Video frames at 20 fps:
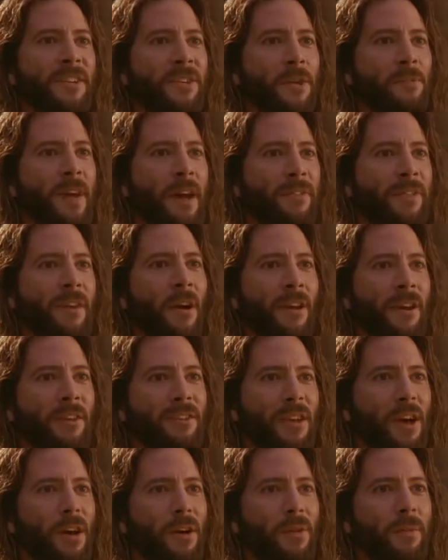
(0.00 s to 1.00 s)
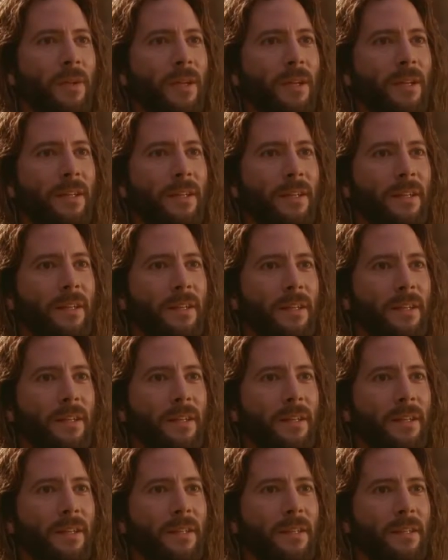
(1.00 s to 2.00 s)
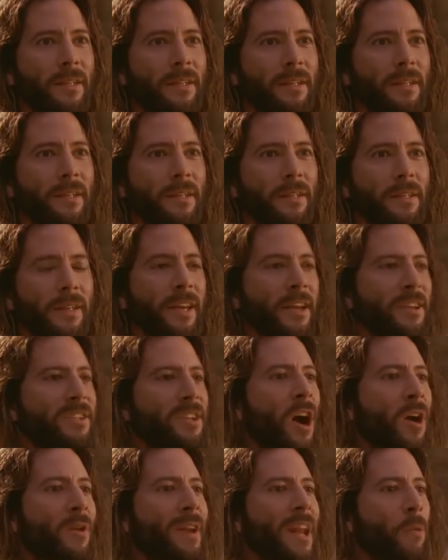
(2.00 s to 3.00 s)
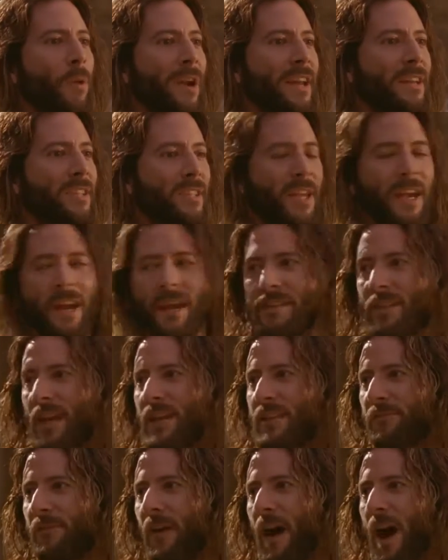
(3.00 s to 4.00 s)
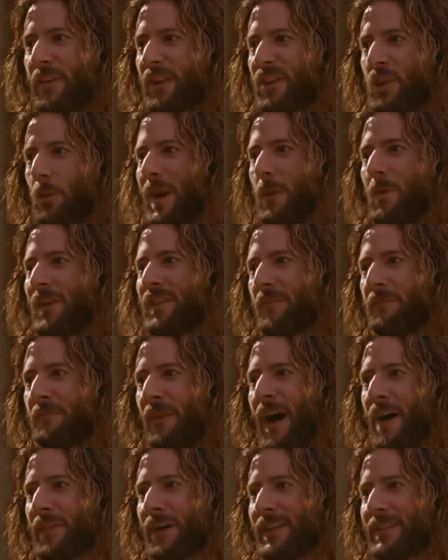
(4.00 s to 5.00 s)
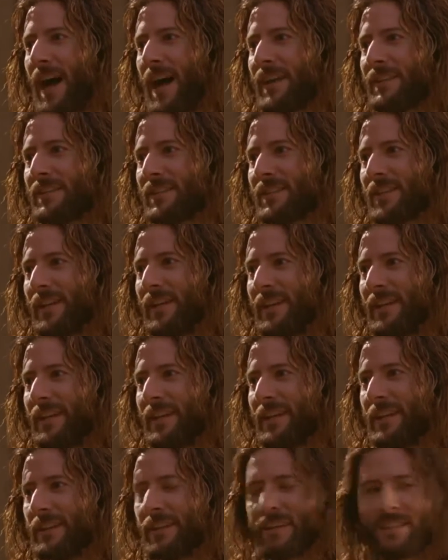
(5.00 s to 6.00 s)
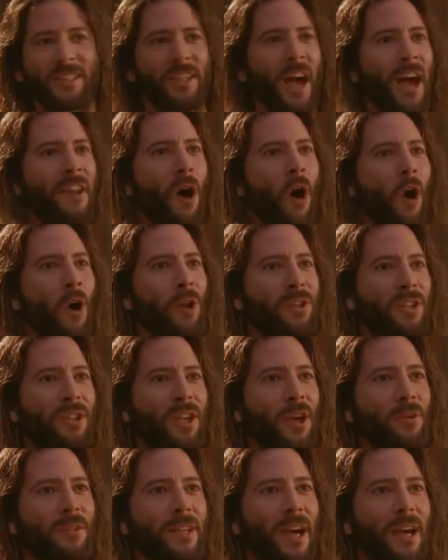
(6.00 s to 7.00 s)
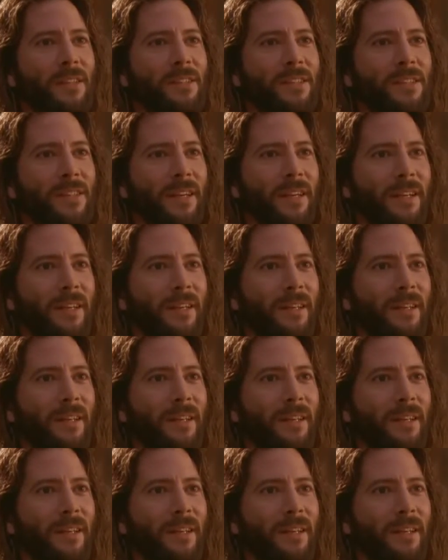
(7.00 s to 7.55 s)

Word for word: can do nothing on his own. He does only what he sees his father doing. What the father does, the son also does.